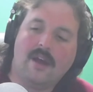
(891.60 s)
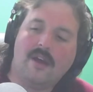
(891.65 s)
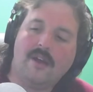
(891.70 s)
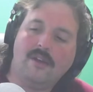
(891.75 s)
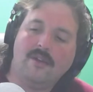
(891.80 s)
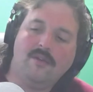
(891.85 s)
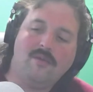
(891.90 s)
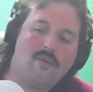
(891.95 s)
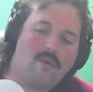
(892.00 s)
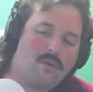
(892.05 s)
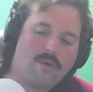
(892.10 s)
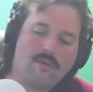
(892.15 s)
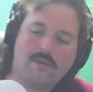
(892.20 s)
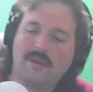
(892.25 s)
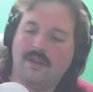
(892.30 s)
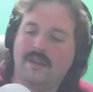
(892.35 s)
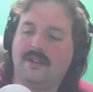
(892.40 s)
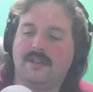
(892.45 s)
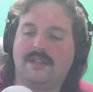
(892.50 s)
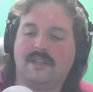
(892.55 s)
New
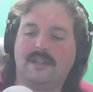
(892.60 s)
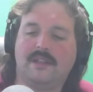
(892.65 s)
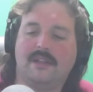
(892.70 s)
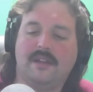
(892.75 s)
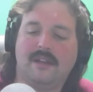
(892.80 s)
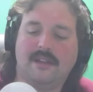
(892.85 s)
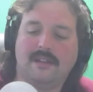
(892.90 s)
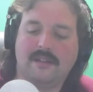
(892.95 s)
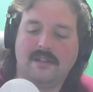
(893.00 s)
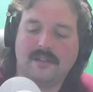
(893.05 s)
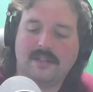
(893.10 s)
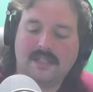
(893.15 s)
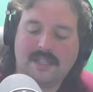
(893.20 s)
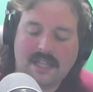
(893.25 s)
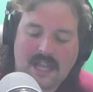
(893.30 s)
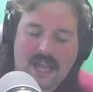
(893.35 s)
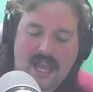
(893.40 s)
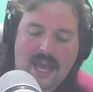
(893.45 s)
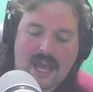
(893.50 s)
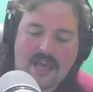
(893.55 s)
Orleans,
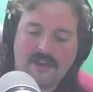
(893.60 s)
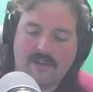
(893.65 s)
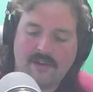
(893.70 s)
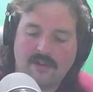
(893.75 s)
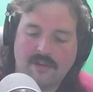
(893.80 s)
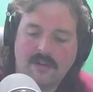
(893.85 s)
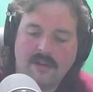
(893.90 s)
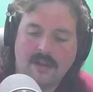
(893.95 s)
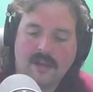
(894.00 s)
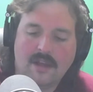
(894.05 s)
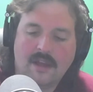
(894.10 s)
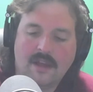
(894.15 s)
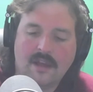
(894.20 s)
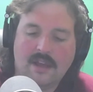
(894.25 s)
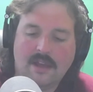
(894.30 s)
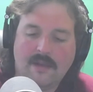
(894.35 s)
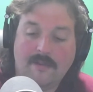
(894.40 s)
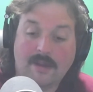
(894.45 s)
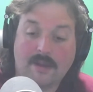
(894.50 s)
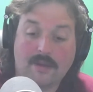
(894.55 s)
Seattle.
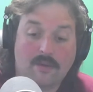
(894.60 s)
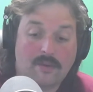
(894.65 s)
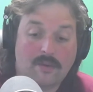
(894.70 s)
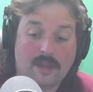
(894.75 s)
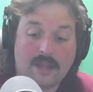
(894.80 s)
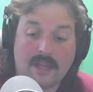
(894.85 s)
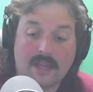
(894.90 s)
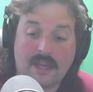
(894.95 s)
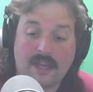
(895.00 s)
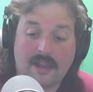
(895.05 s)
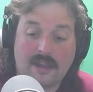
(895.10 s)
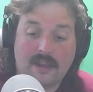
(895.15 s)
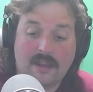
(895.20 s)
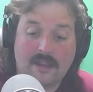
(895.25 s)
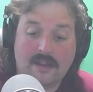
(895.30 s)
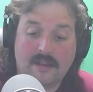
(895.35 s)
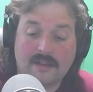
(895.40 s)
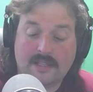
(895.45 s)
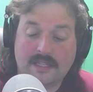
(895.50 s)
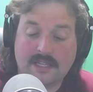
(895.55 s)
It'd be cool to get
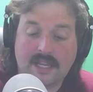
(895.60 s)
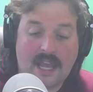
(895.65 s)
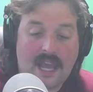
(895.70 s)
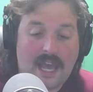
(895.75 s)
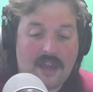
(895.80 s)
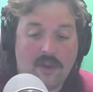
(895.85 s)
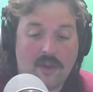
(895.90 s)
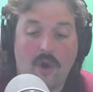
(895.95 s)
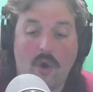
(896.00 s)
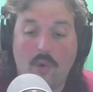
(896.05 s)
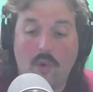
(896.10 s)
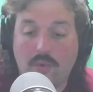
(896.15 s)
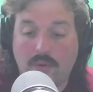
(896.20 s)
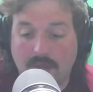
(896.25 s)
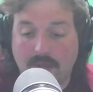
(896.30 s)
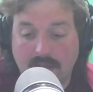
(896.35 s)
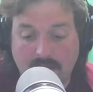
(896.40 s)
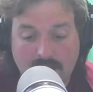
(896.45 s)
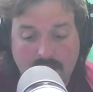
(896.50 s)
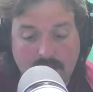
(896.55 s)
Seattle,
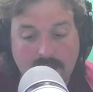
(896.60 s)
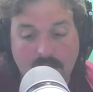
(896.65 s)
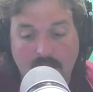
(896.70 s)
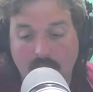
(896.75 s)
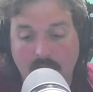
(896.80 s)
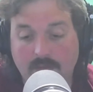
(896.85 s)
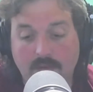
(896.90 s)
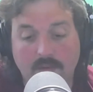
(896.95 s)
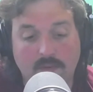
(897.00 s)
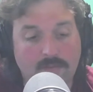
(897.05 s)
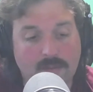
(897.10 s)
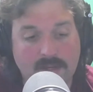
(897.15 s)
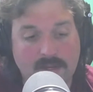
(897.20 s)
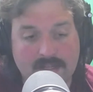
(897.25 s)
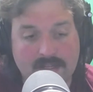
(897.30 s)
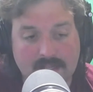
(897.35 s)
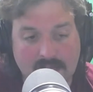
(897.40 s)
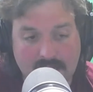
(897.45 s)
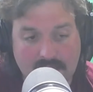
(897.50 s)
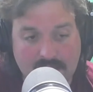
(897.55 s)
Oakland. Oakland would be
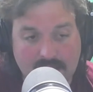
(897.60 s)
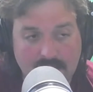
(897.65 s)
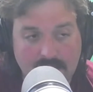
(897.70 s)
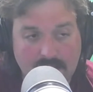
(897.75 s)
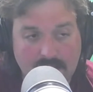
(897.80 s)
sick.